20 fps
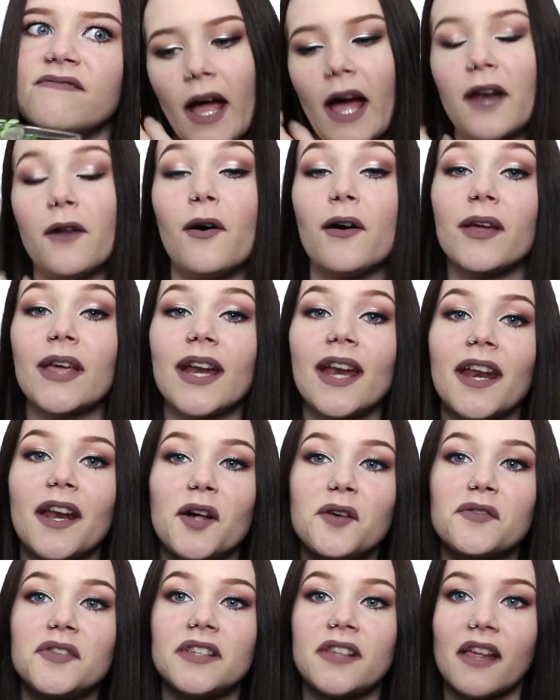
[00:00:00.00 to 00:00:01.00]
I don't get
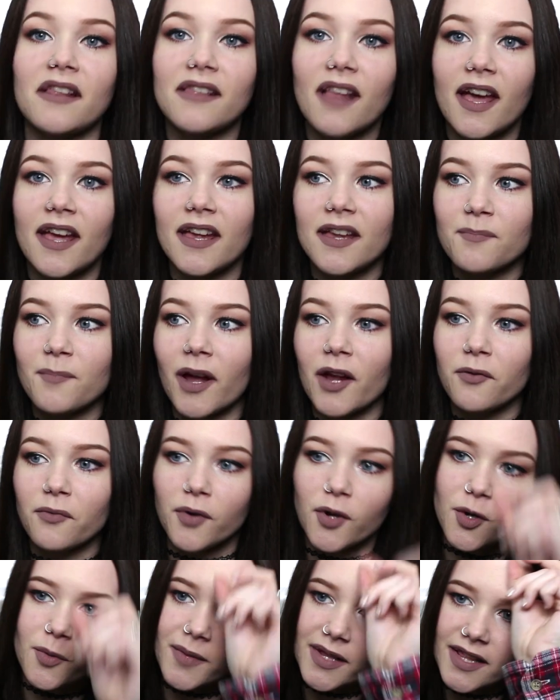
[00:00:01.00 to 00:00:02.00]
enough sunlight in my
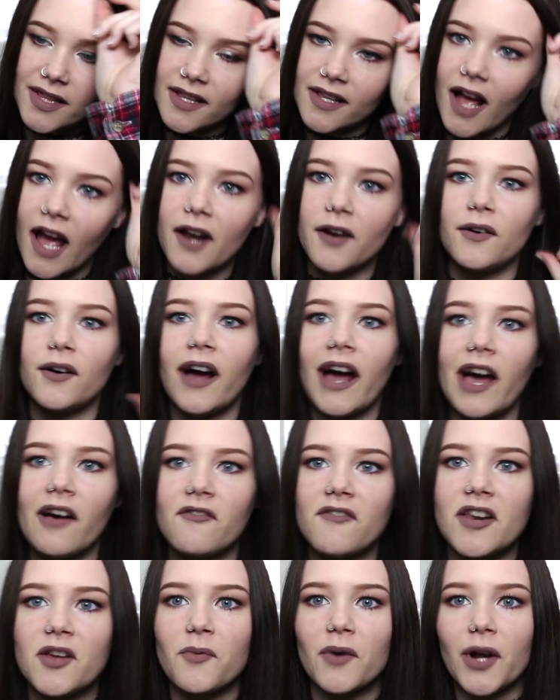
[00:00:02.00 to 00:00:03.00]
room and I don't
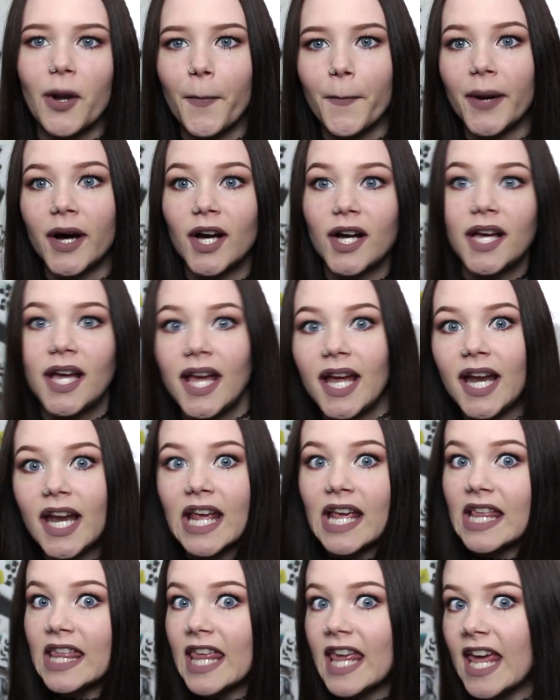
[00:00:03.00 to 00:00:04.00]
have anywhere to put
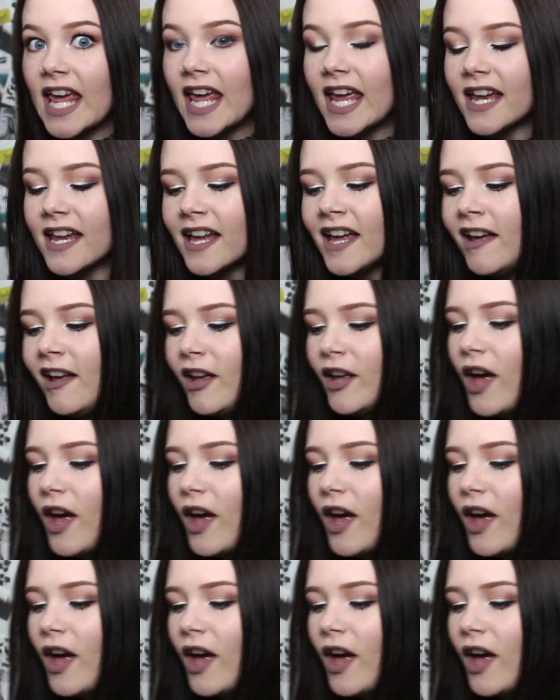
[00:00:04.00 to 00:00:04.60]
anything